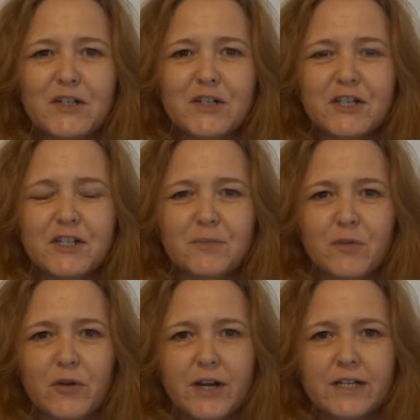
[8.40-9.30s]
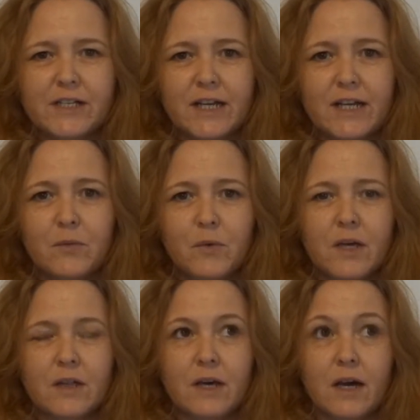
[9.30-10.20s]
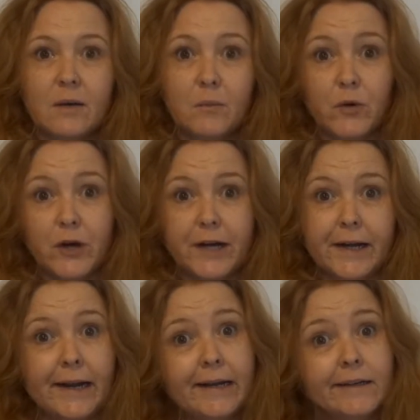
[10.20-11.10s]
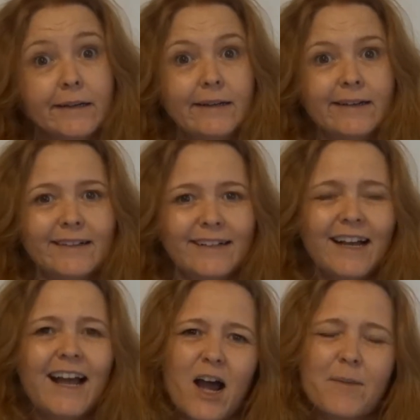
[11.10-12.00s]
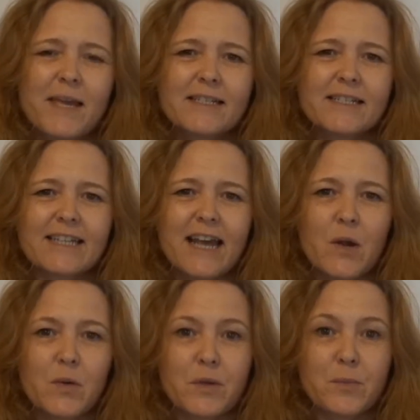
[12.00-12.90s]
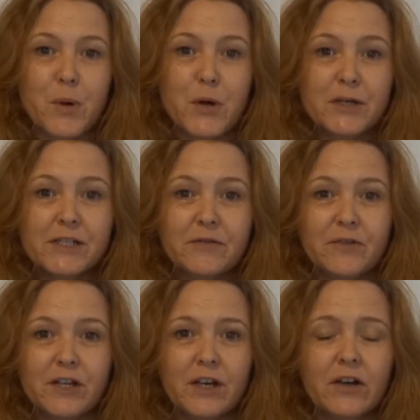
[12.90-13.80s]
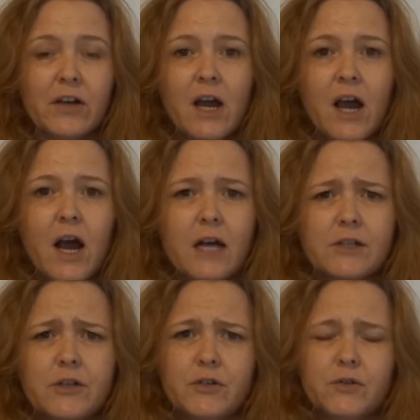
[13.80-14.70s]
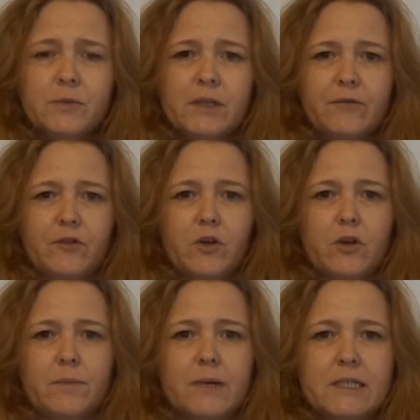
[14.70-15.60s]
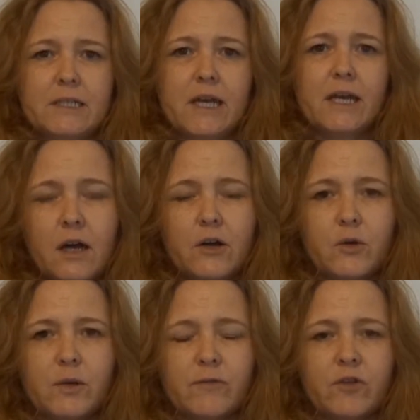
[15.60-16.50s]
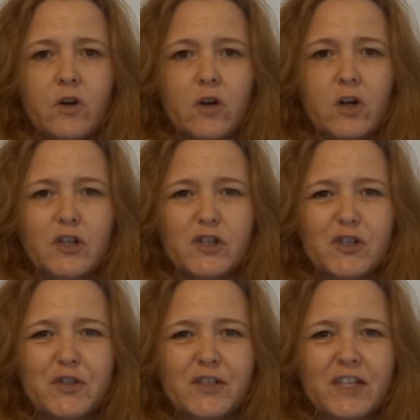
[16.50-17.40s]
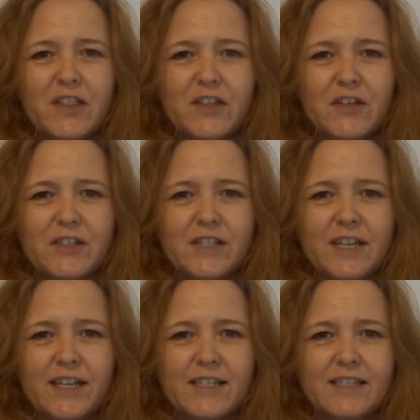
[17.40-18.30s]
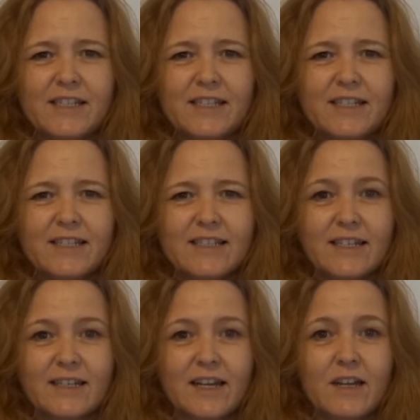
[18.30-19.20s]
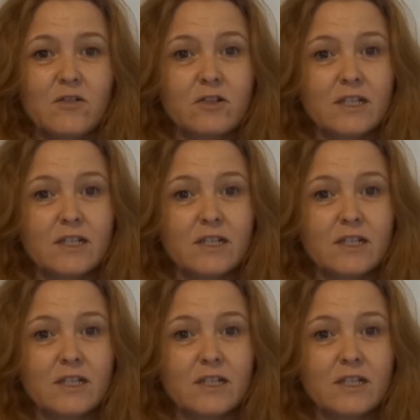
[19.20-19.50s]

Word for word: just Maria D with um, Maria D. I'm here today with a bonus video. I don't normally vlog on a Monday. I normally vlog Tuesday, Thursdays, Sunday, or